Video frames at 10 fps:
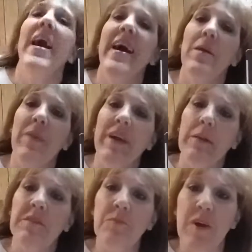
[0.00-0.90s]
Hi, my
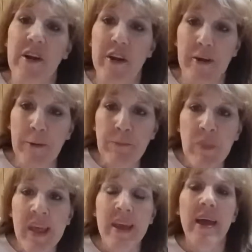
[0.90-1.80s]
name is Margot,
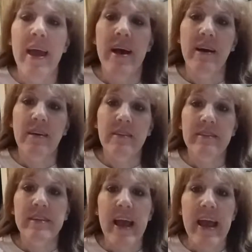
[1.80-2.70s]
and
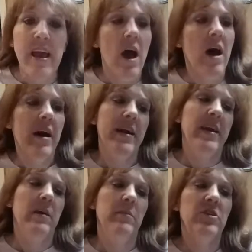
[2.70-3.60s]
today I
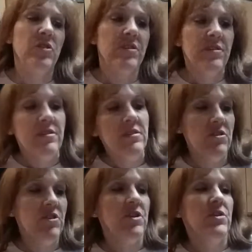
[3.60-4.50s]
am introducing
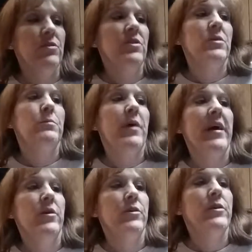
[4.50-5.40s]
to you the
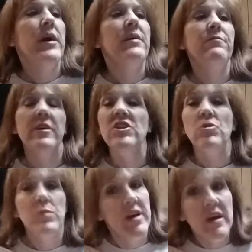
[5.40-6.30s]
Pyora
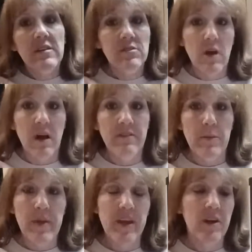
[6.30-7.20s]
French press coffee
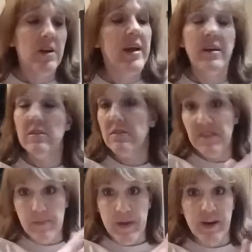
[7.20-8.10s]
maker and
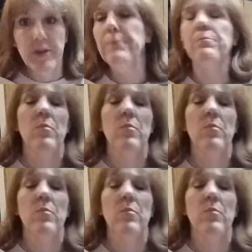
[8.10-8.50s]
tea maker.